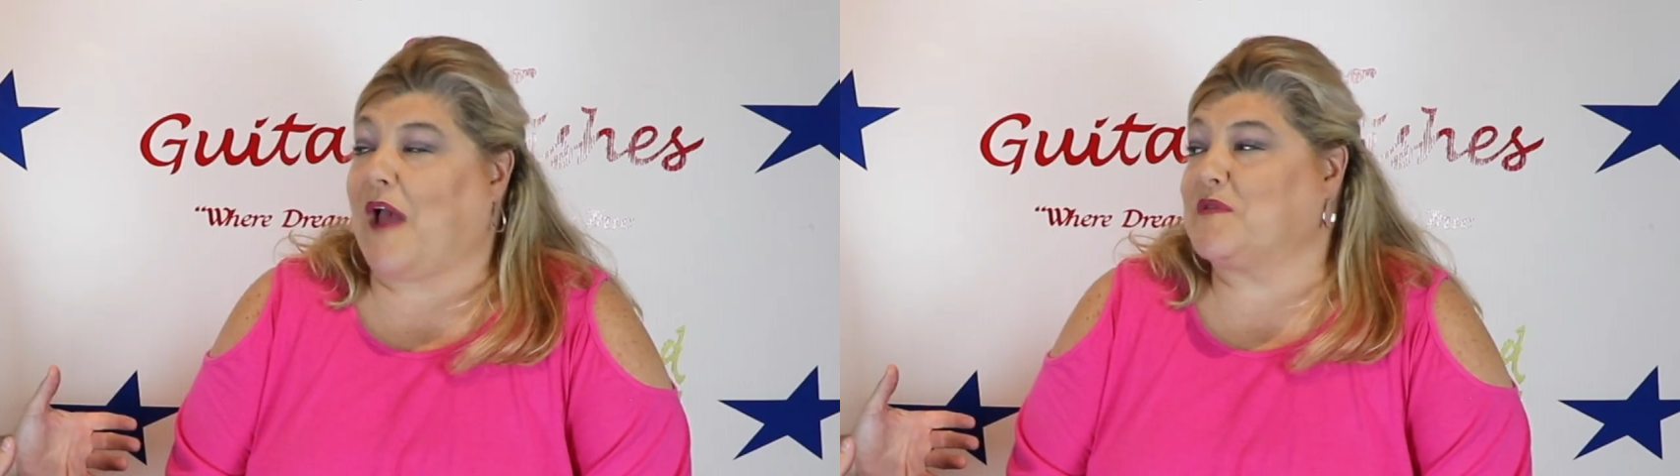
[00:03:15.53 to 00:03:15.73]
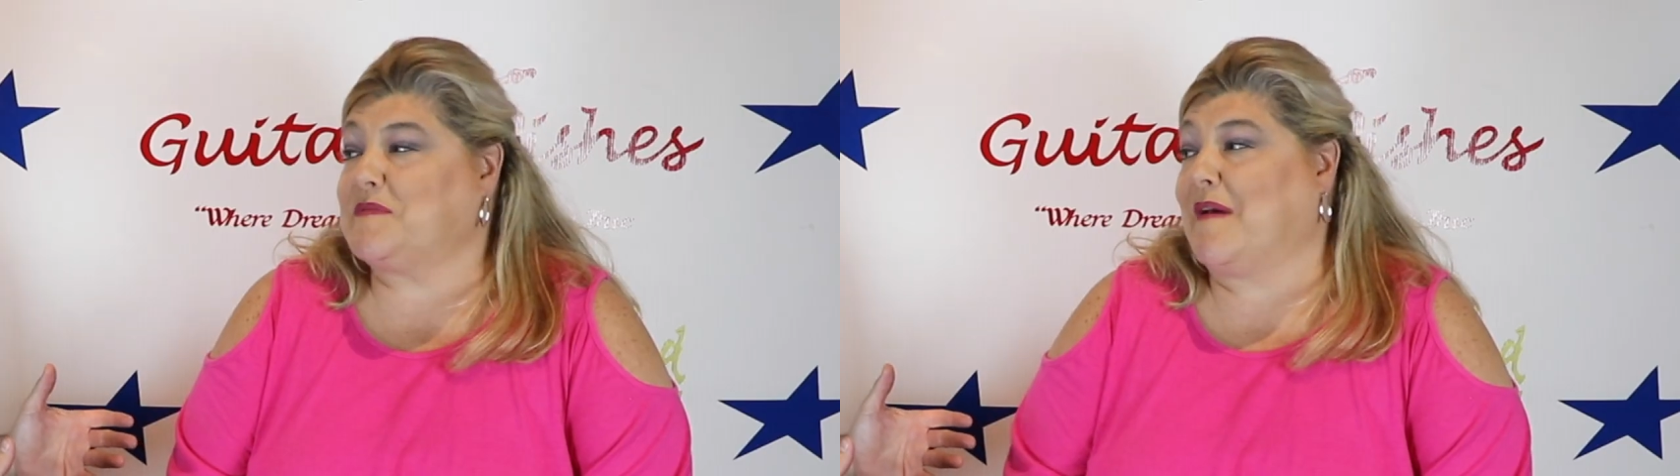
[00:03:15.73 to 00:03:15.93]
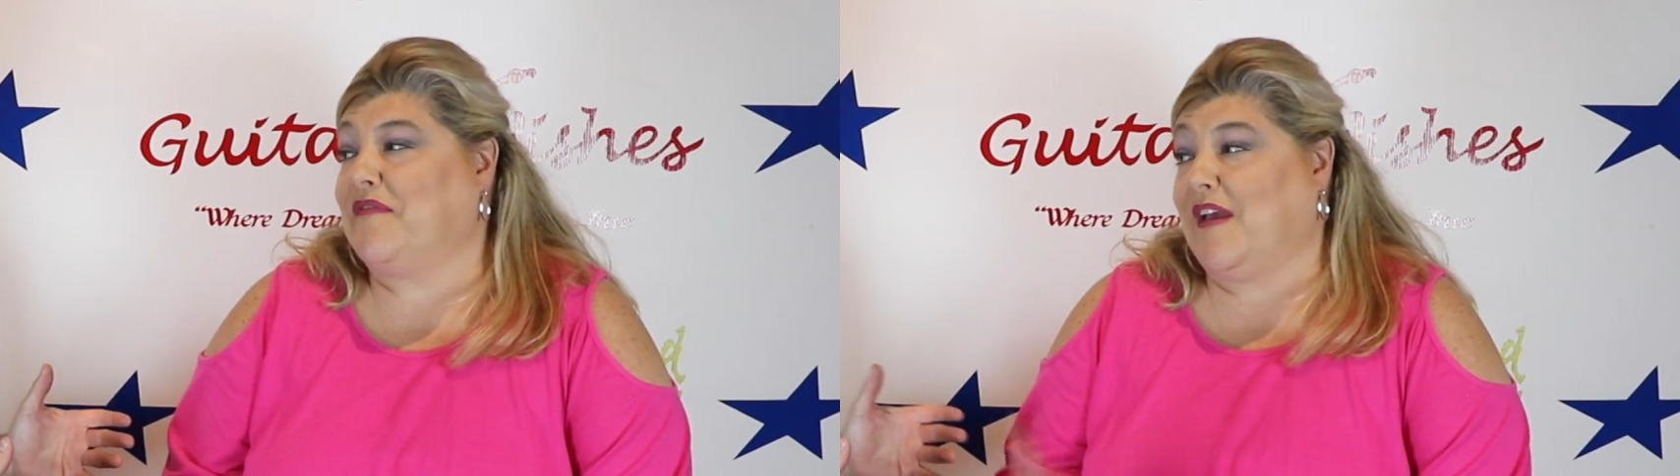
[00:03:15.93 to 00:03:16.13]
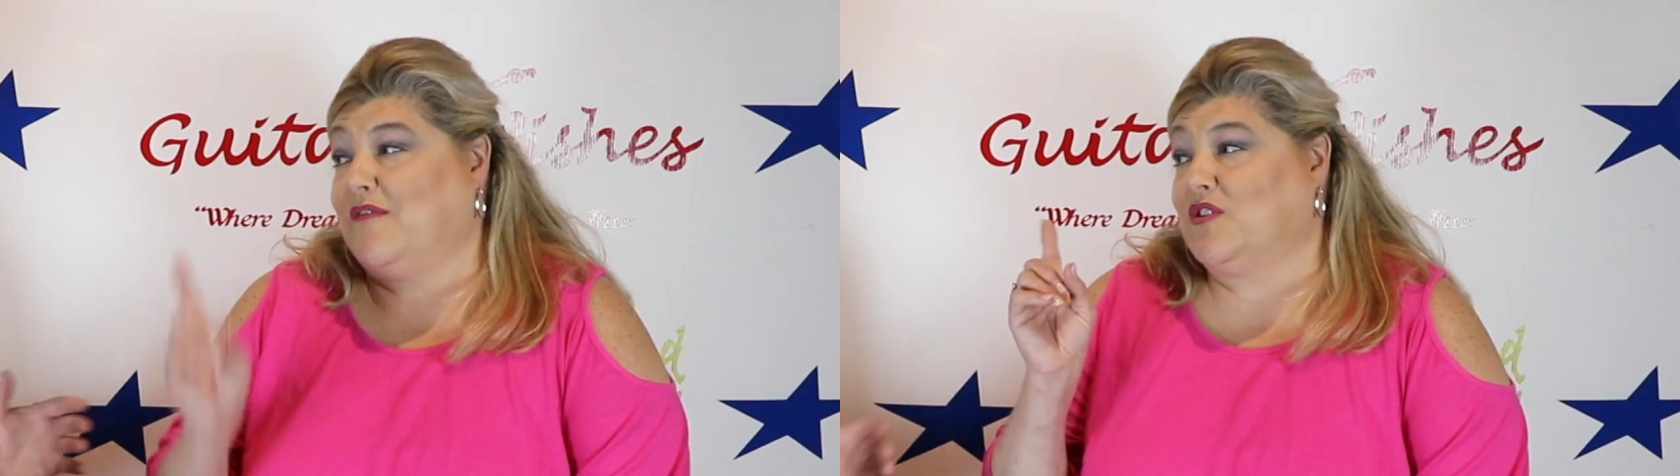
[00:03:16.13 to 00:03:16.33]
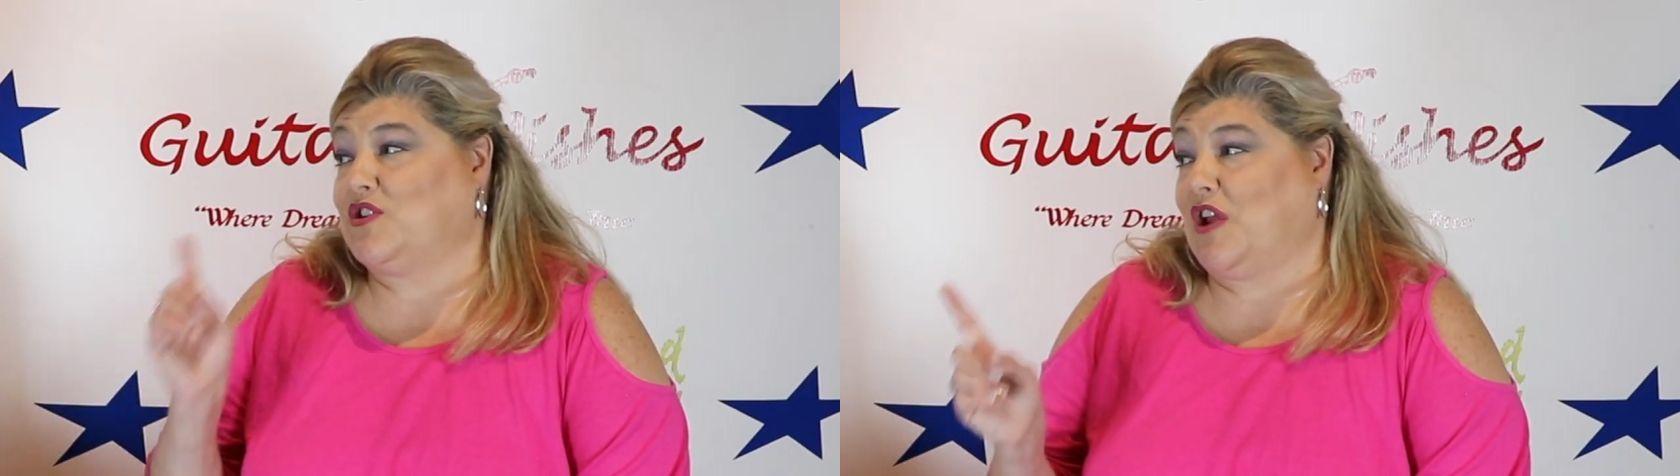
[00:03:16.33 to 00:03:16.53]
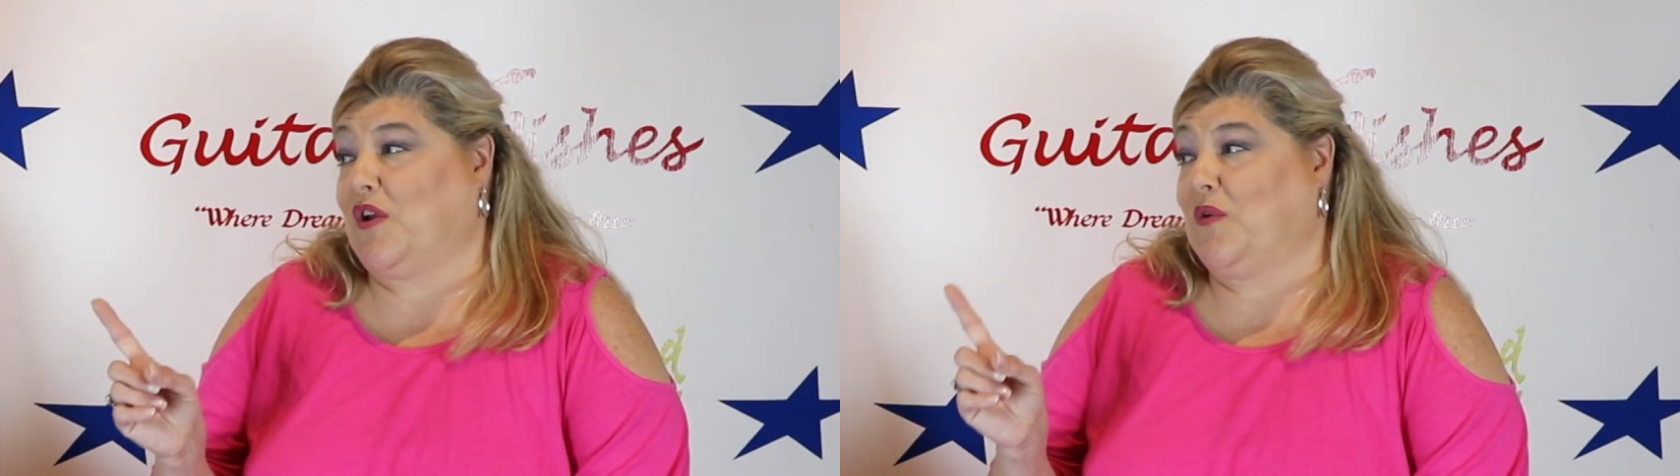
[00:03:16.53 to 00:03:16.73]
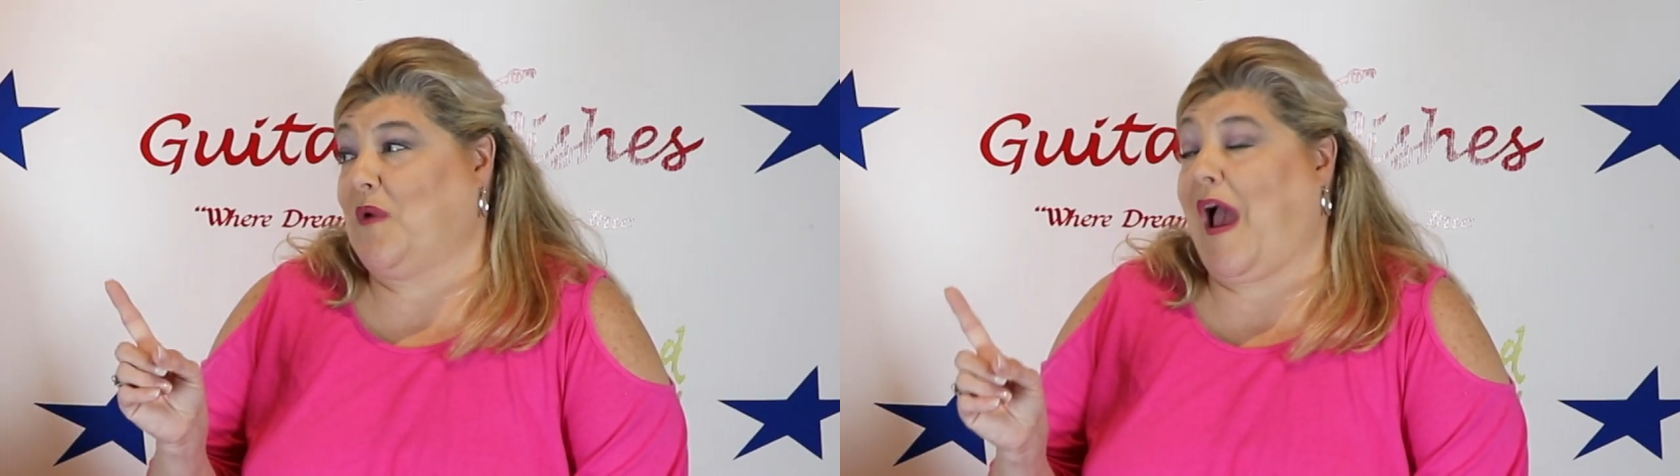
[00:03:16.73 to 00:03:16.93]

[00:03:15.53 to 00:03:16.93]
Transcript: That was my favorite show.